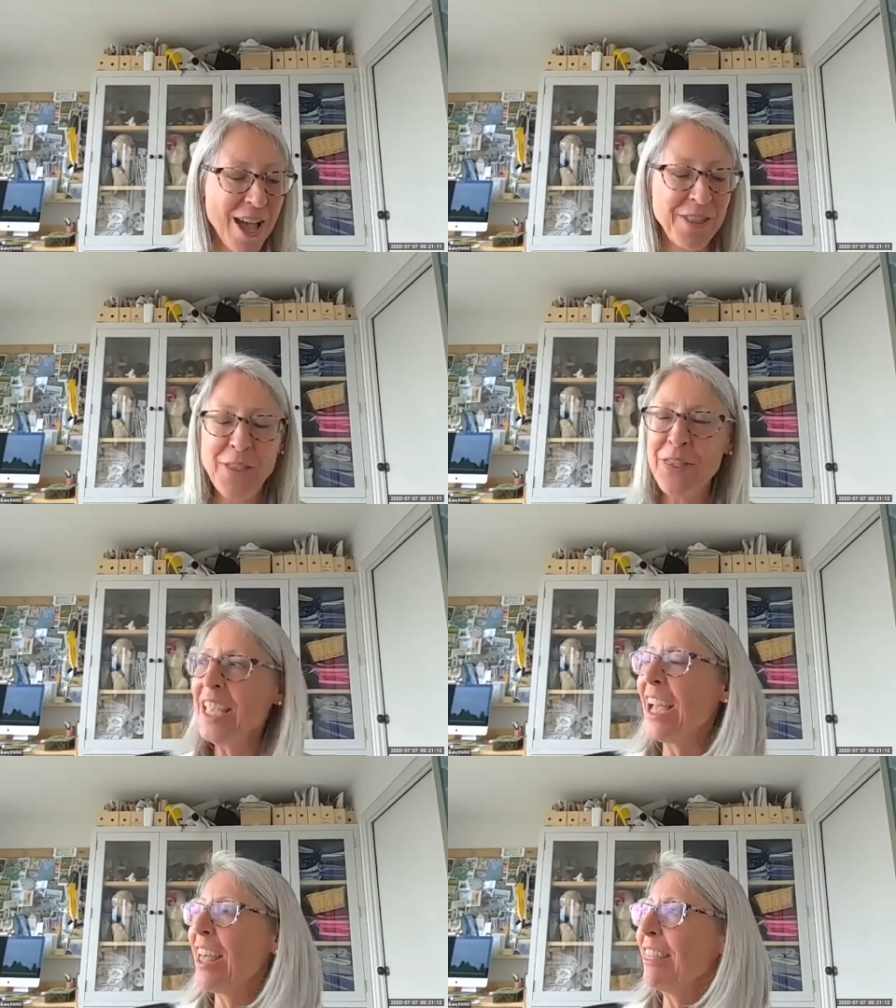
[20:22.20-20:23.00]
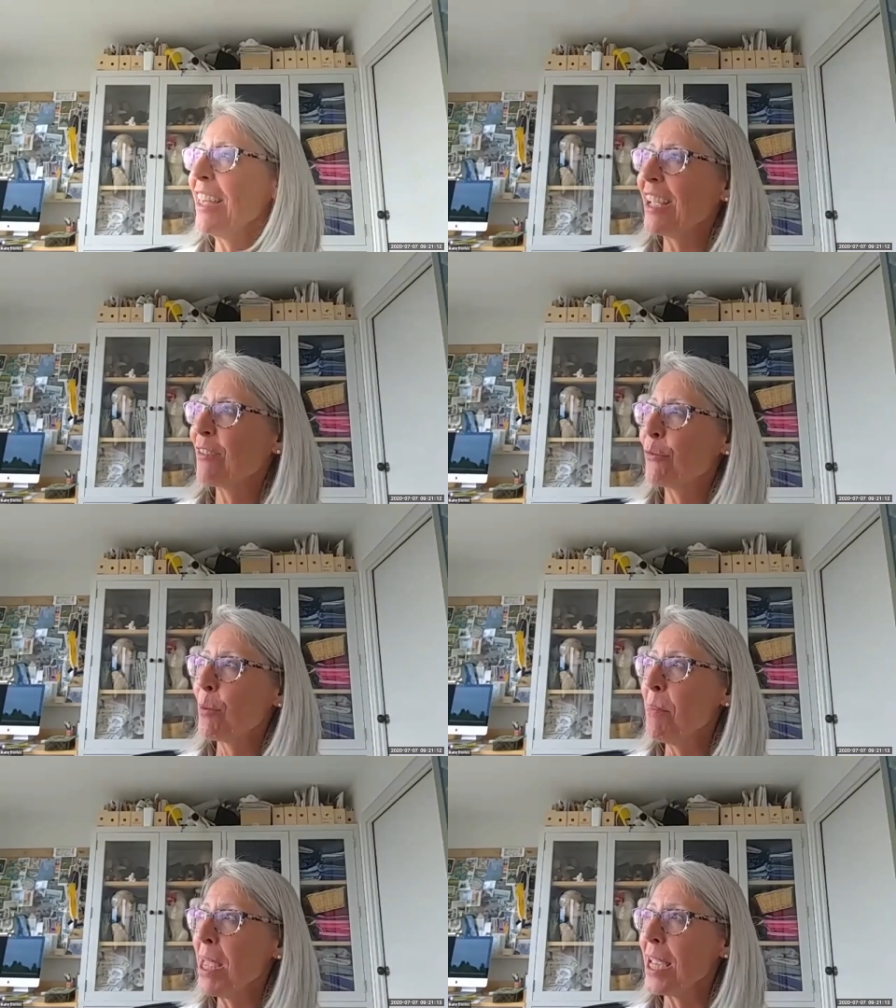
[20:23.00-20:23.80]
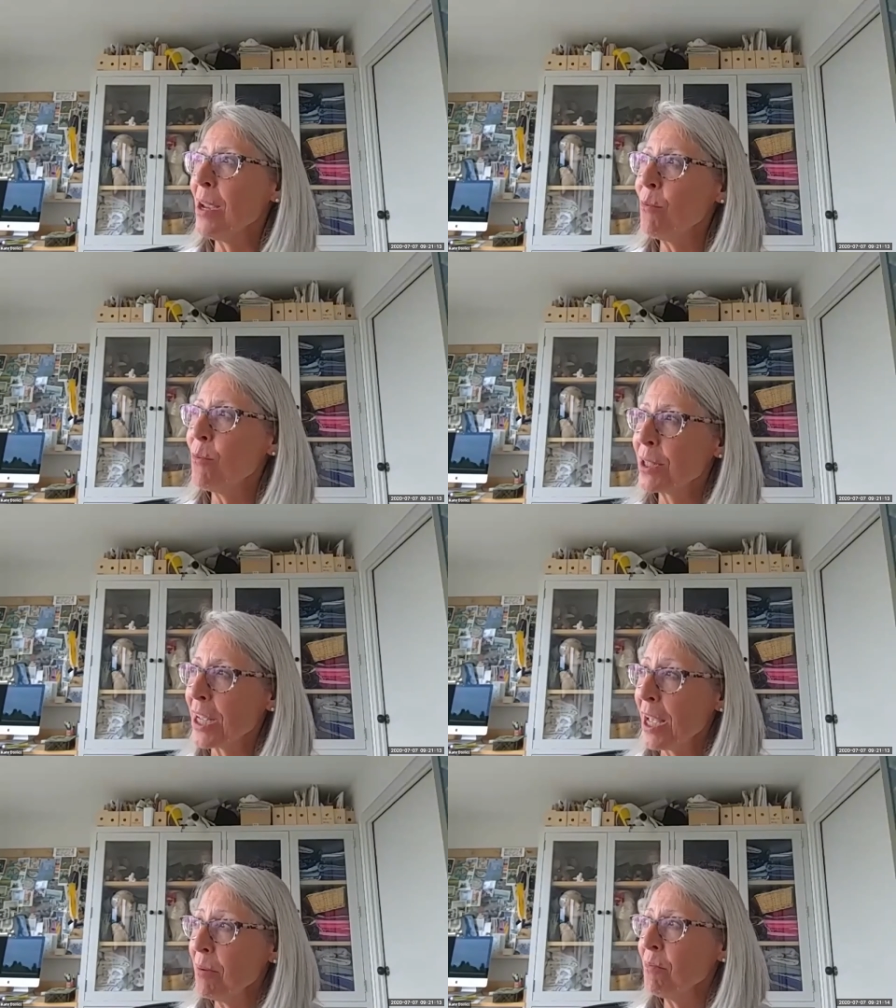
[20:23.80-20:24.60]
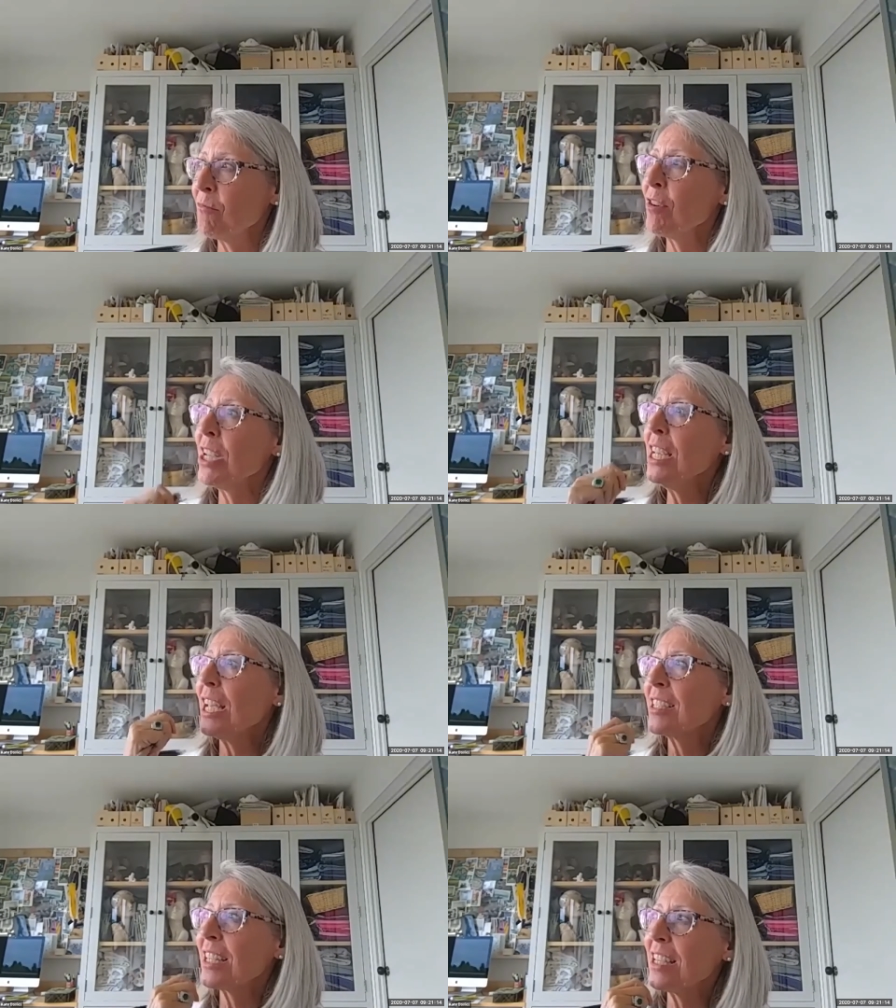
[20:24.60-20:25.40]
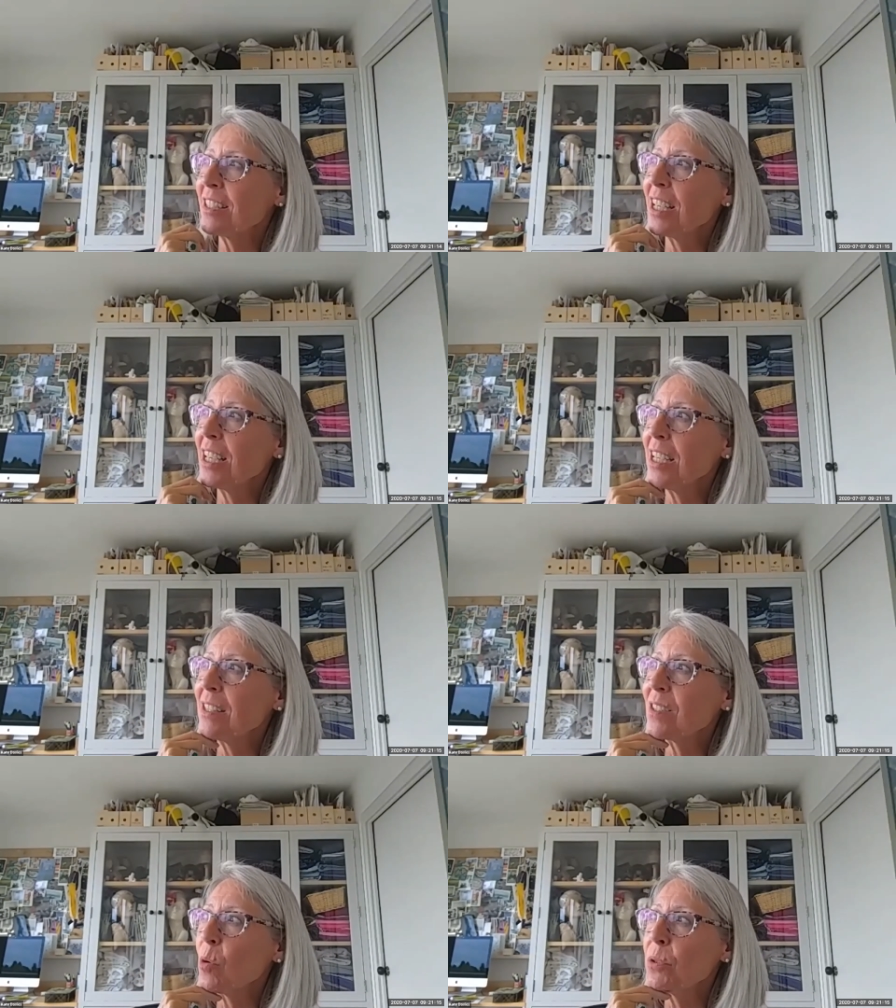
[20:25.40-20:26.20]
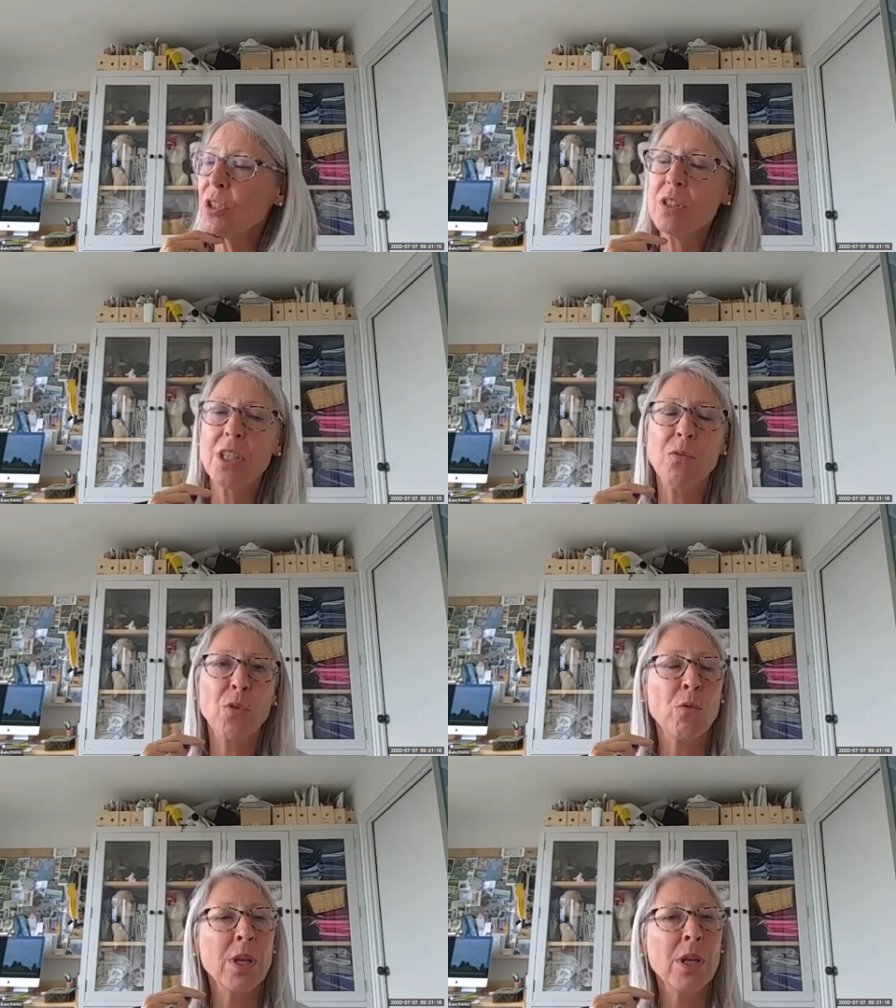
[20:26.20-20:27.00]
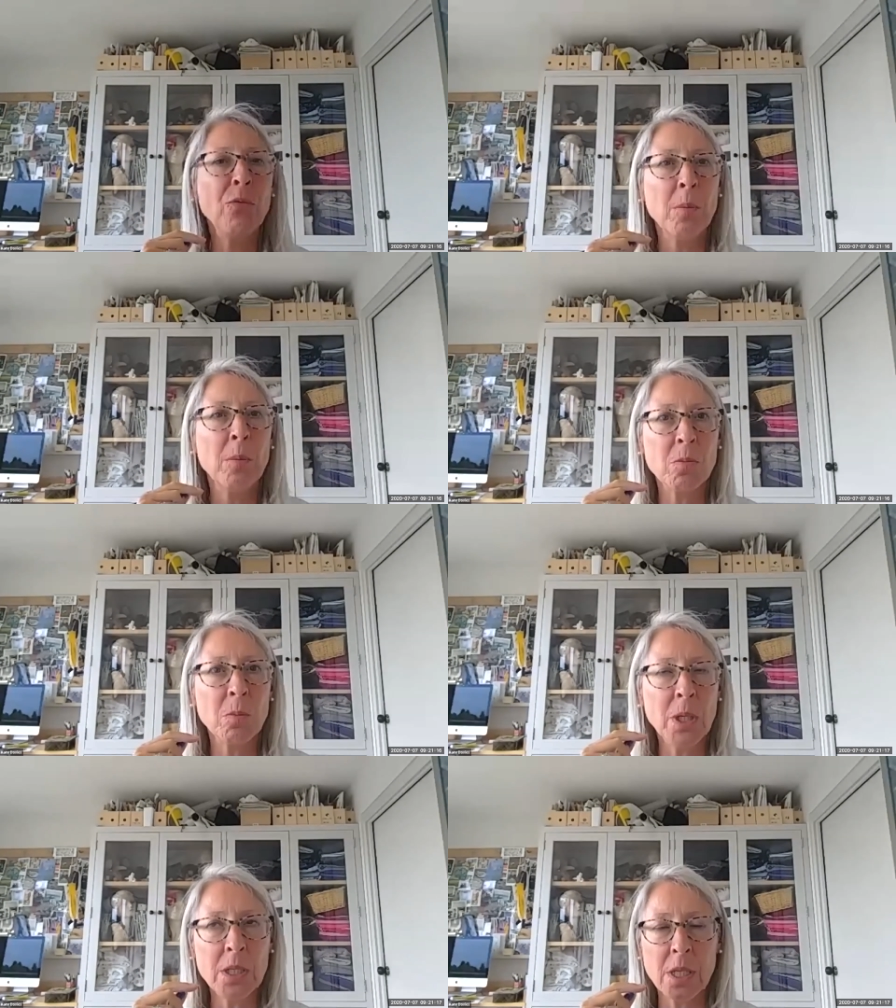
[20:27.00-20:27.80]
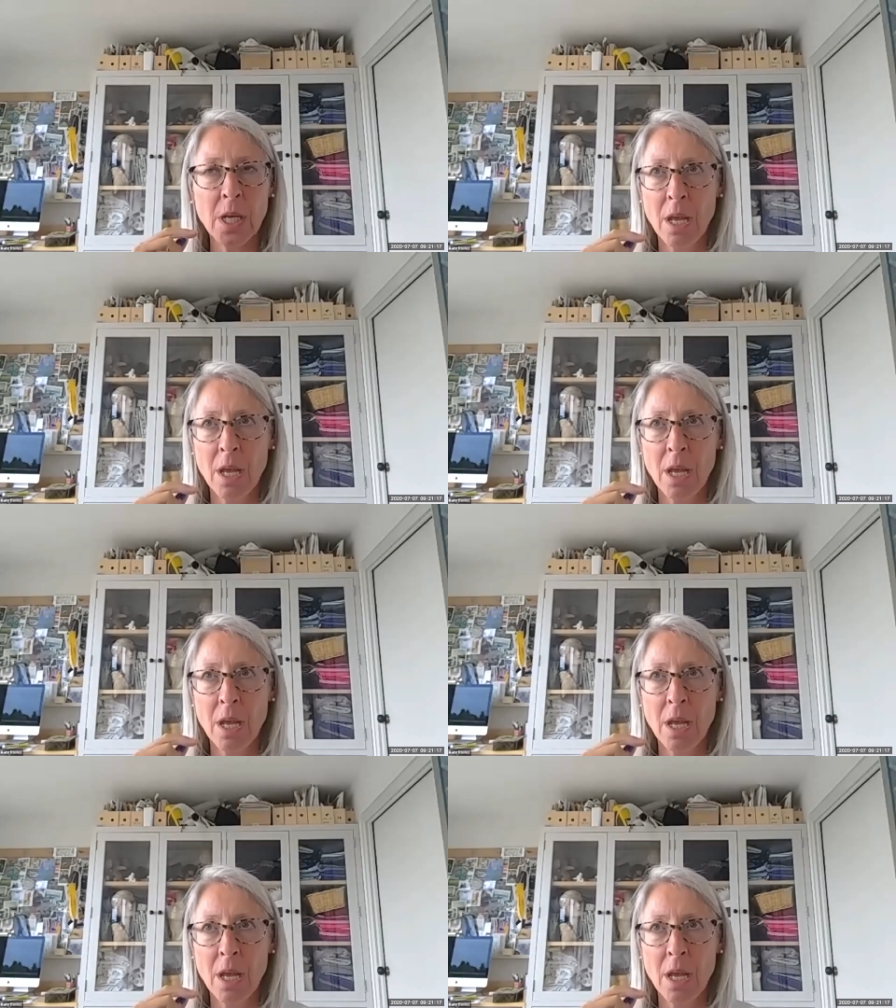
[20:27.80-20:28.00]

The thing I think for me, what I'm reassessing is the opportunity for refurbishment.